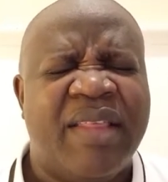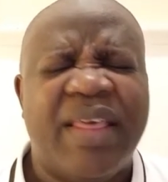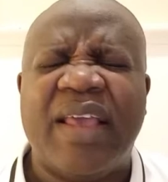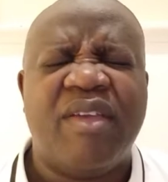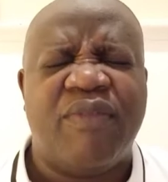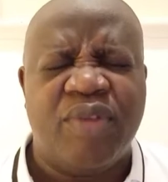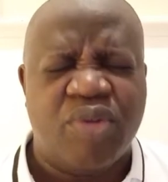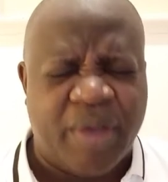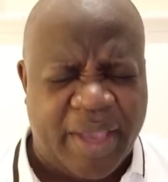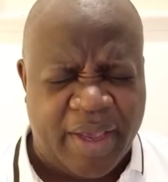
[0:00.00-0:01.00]
Thank you for
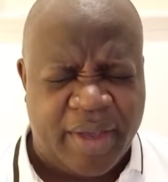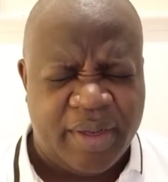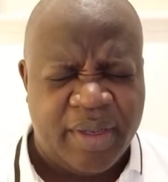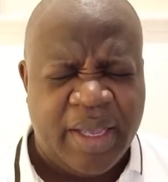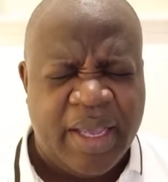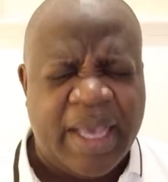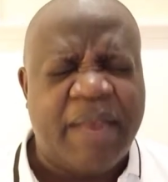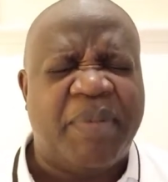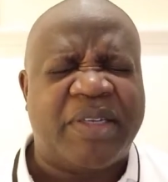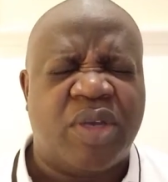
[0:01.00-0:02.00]
your care.
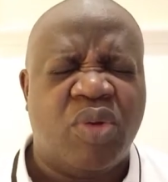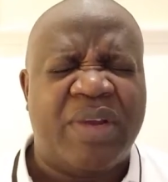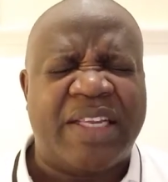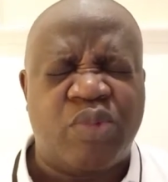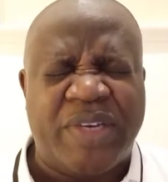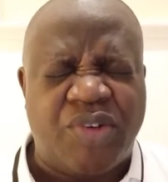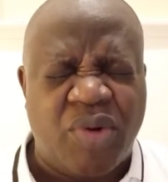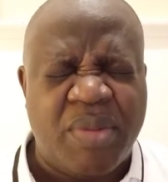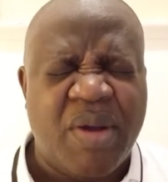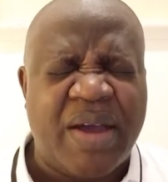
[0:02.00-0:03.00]
Help us, Lord, as we
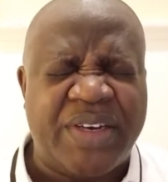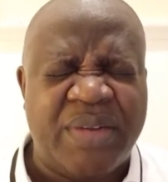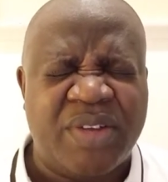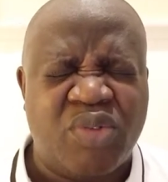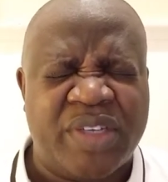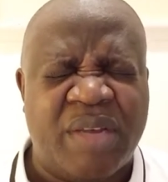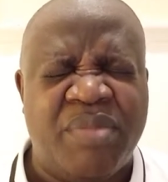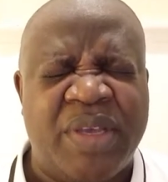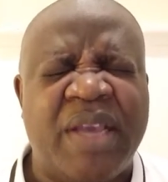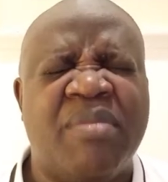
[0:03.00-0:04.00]
dream our dreams, that we shall
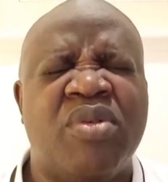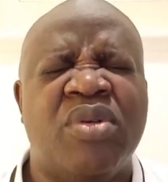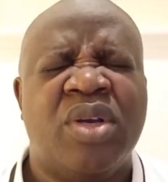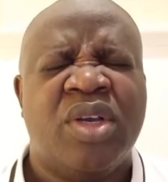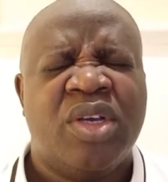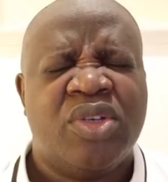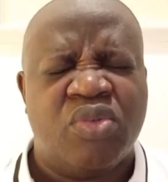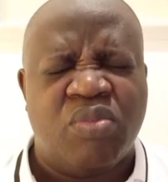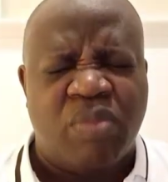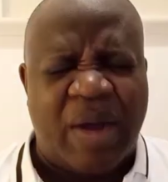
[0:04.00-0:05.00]
be able
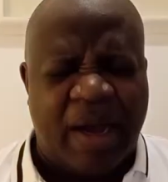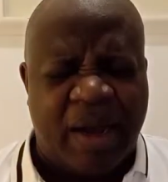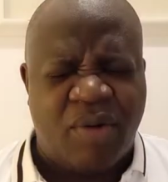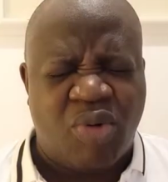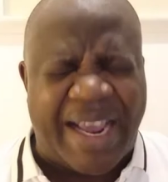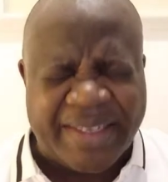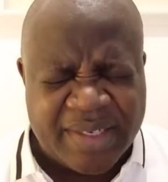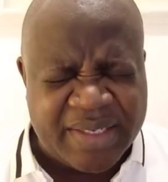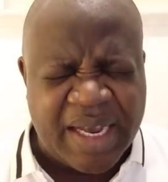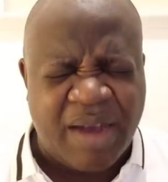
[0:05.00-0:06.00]
to write
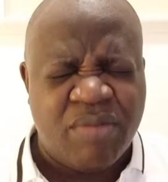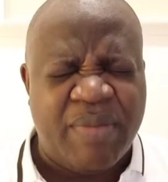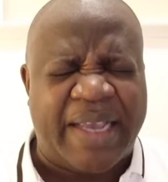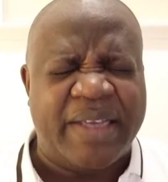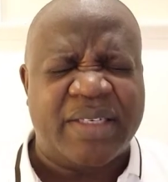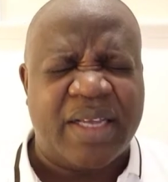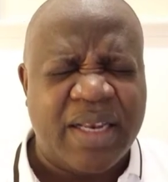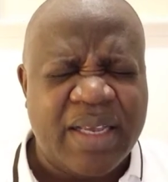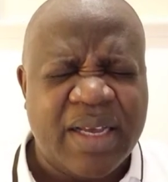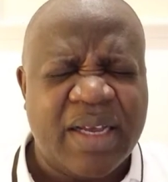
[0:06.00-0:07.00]
it down, make it
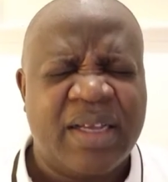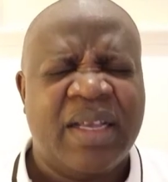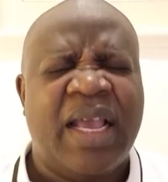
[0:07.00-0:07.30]
clear,